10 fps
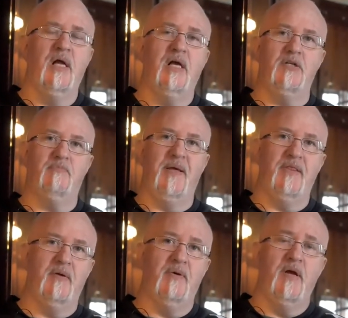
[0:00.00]
has been
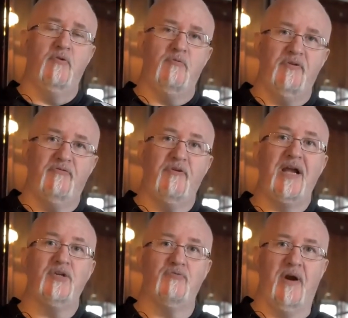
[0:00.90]
the
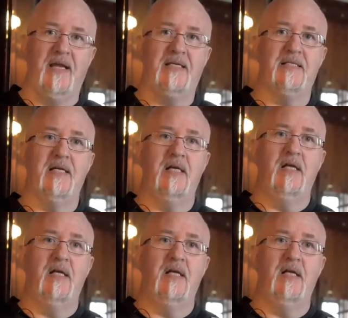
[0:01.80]
refresh rate